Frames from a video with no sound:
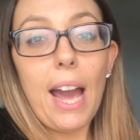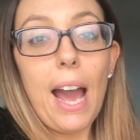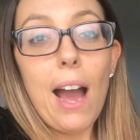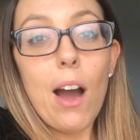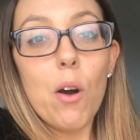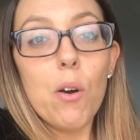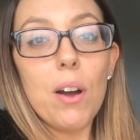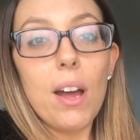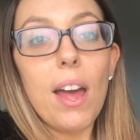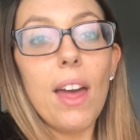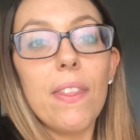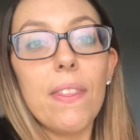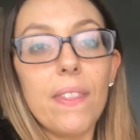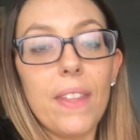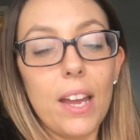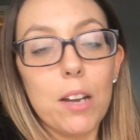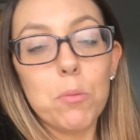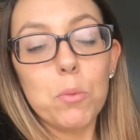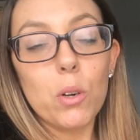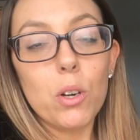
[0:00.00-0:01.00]
out and
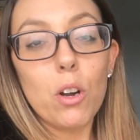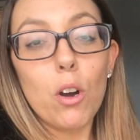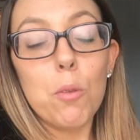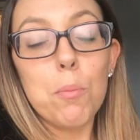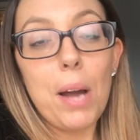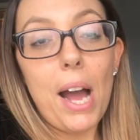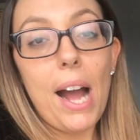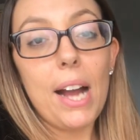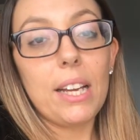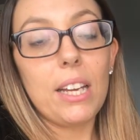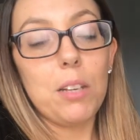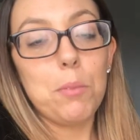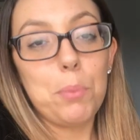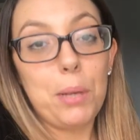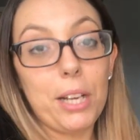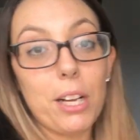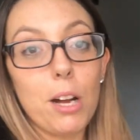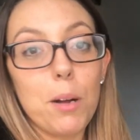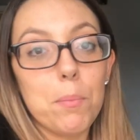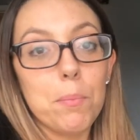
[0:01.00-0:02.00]
then we'll go back and
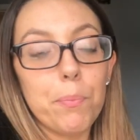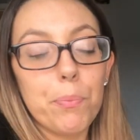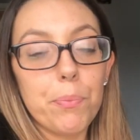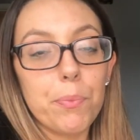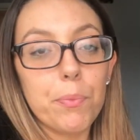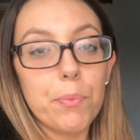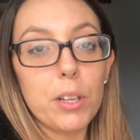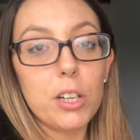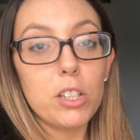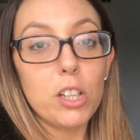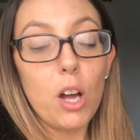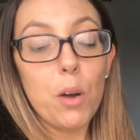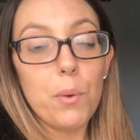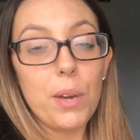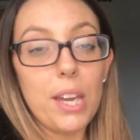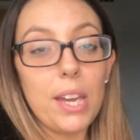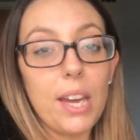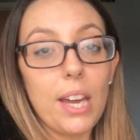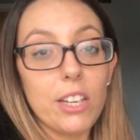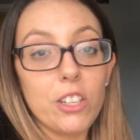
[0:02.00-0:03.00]
pick up
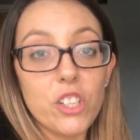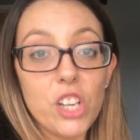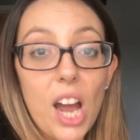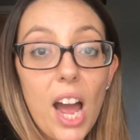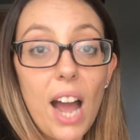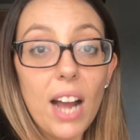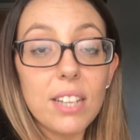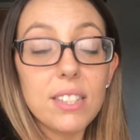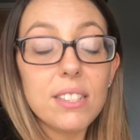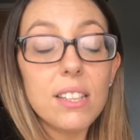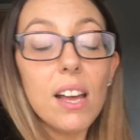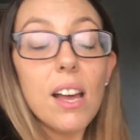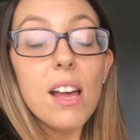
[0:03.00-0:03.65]
Chloe and Jax